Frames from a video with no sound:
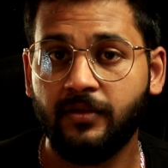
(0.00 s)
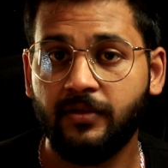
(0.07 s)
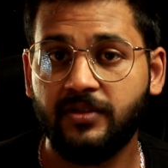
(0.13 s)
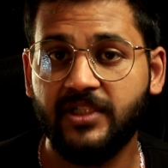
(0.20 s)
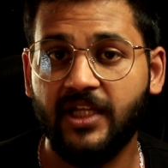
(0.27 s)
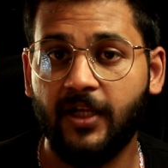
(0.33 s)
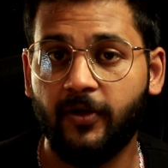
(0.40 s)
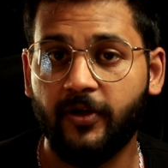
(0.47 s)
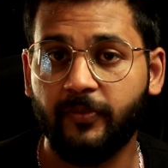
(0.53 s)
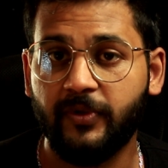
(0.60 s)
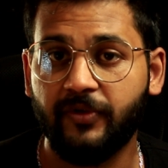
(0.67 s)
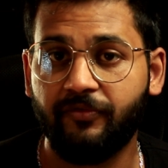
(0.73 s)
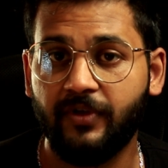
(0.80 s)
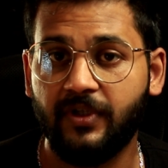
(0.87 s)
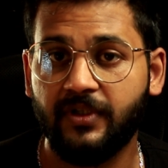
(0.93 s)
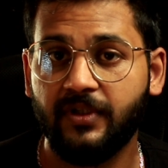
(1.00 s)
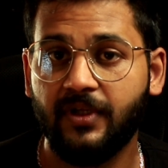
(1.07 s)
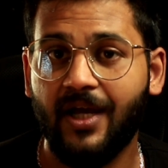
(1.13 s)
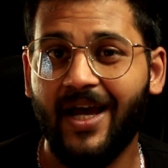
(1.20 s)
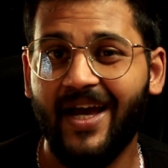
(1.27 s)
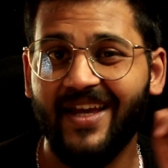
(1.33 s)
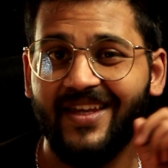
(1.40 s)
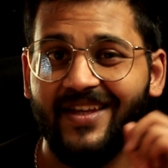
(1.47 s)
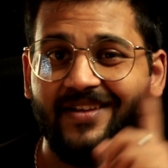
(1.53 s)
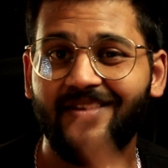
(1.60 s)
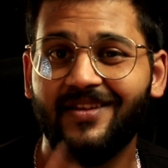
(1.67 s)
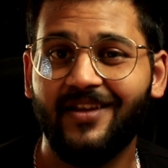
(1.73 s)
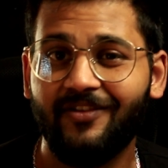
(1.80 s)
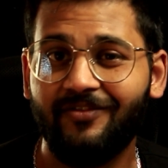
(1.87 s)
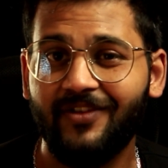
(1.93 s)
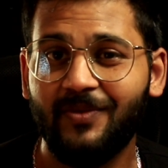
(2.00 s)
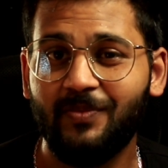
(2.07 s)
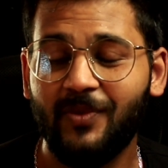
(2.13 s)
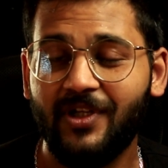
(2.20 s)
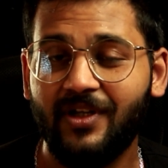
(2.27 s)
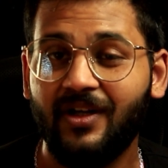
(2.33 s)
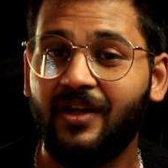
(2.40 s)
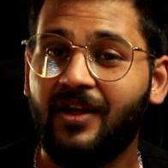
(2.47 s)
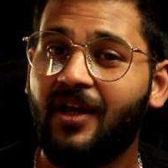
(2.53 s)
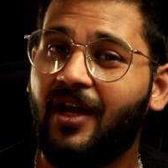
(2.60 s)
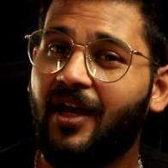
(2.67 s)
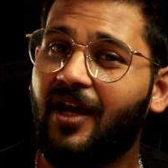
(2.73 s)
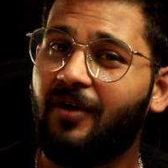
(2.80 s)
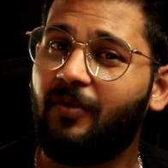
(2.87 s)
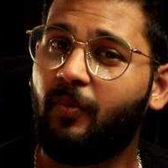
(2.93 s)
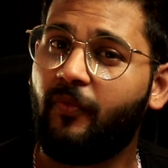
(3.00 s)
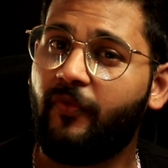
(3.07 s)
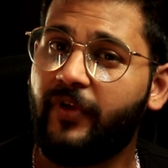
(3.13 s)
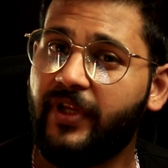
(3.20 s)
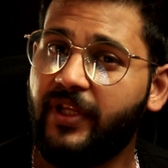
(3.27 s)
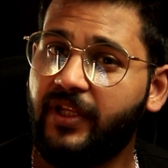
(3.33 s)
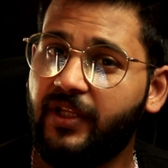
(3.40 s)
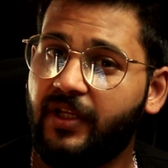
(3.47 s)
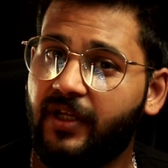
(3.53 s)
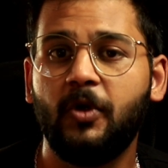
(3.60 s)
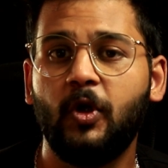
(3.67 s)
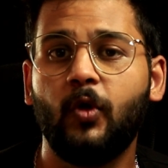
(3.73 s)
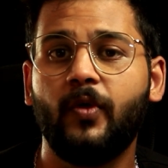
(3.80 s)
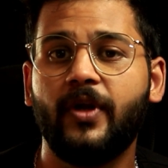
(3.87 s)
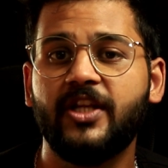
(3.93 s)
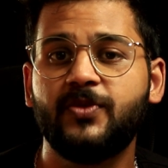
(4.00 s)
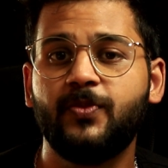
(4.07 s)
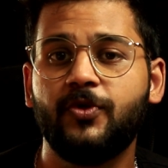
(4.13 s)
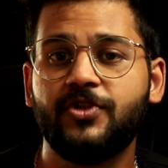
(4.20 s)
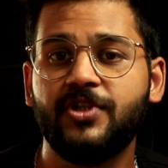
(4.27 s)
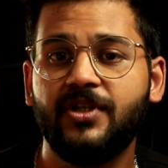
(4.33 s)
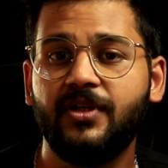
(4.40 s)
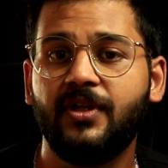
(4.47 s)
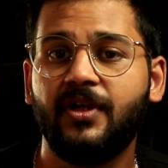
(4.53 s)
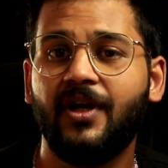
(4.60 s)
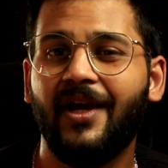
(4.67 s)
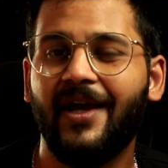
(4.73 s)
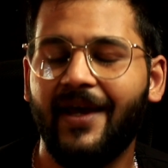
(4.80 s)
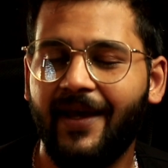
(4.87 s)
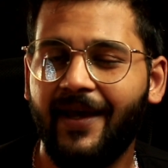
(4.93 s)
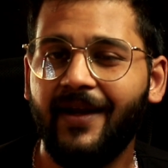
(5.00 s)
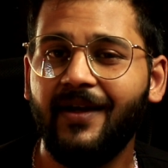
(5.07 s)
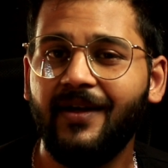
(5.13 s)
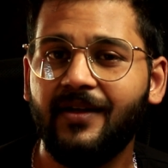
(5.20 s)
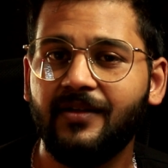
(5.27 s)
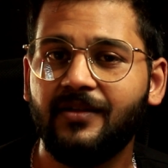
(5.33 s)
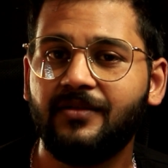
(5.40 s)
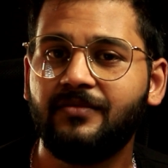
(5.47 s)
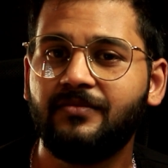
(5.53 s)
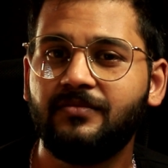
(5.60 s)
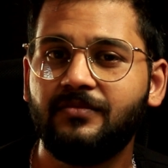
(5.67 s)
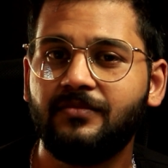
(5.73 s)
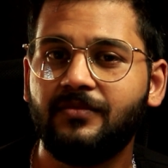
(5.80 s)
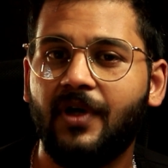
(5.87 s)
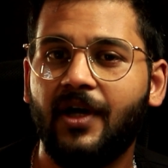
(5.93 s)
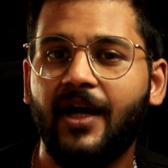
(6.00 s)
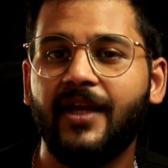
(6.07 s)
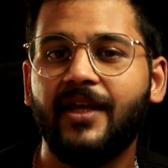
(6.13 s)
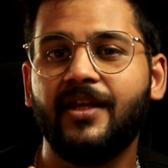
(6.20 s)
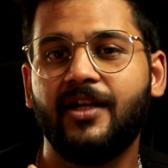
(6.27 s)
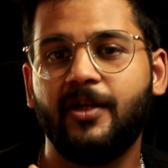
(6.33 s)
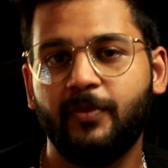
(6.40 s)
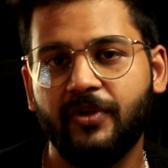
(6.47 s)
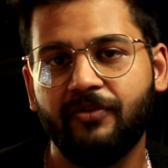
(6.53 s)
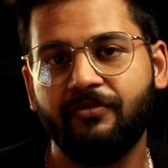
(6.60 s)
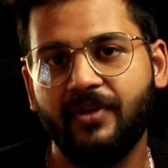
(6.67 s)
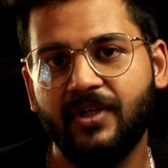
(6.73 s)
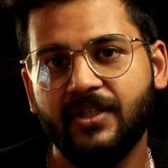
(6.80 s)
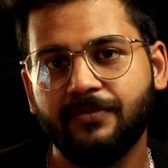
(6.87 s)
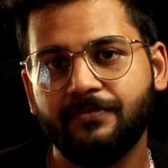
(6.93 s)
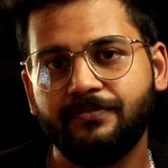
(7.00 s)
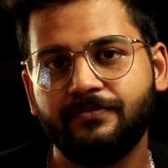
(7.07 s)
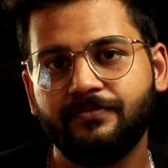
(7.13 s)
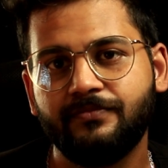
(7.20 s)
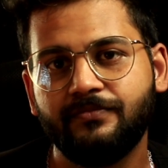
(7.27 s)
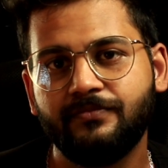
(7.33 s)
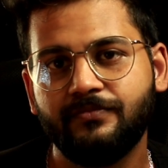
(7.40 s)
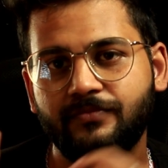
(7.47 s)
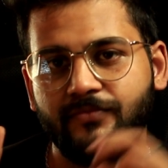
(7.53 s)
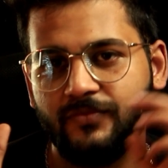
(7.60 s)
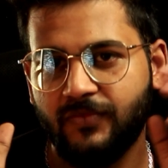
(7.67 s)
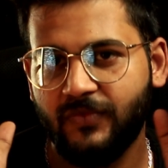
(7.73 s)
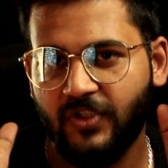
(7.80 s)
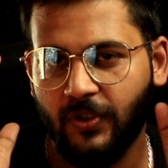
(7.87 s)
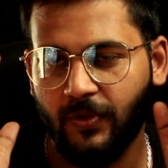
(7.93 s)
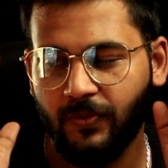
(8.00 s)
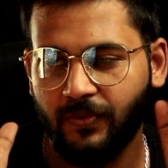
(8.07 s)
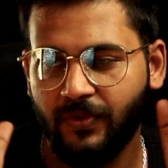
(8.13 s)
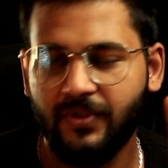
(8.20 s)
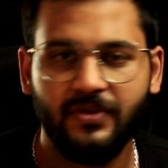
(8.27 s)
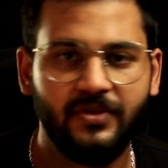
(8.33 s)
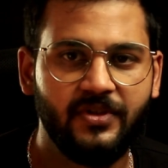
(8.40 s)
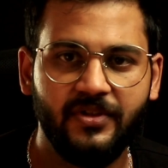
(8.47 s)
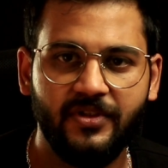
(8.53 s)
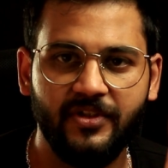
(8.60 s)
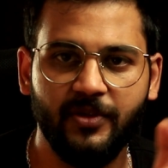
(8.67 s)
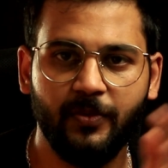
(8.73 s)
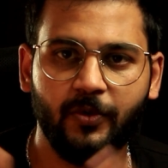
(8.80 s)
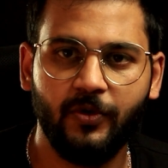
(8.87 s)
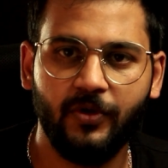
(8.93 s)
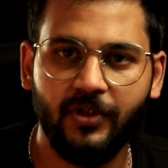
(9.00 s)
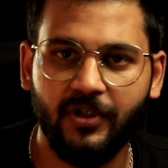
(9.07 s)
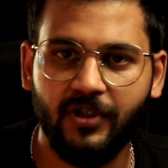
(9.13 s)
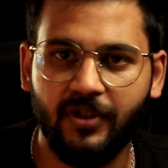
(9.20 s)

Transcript: shallow depth of field. Higher the f number, have very lower exposure and higher depth of field. So this is about